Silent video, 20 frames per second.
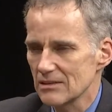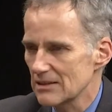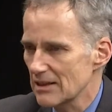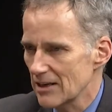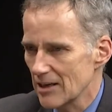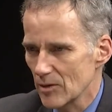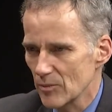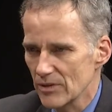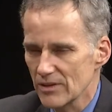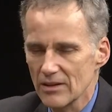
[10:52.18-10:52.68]

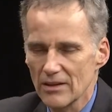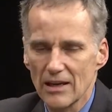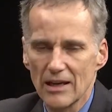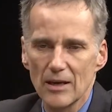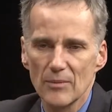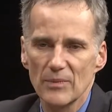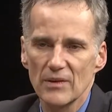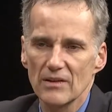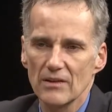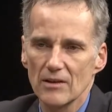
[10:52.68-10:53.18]
terrible that
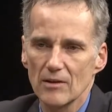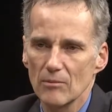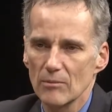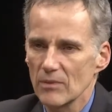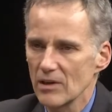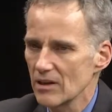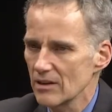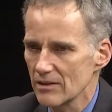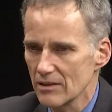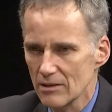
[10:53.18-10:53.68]
happened. Their
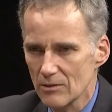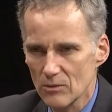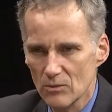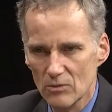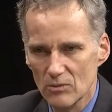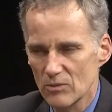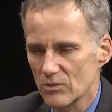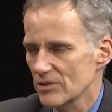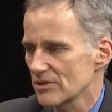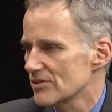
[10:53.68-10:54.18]
mother
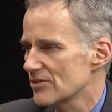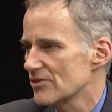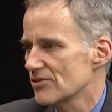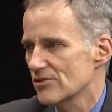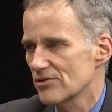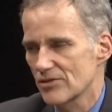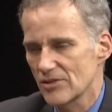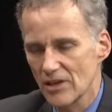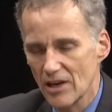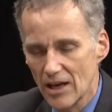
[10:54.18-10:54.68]
was
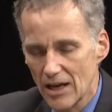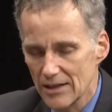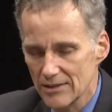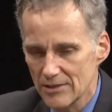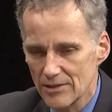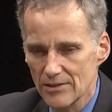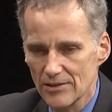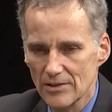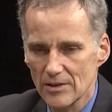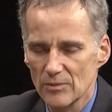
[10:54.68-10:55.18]
shot
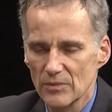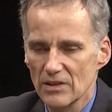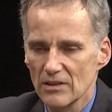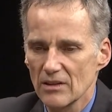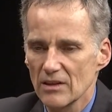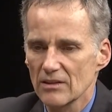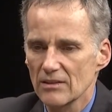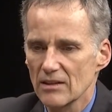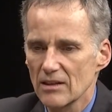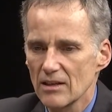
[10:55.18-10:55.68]
or something
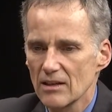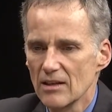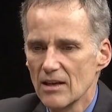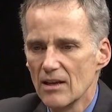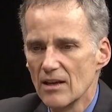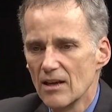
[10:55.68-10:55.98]
like that.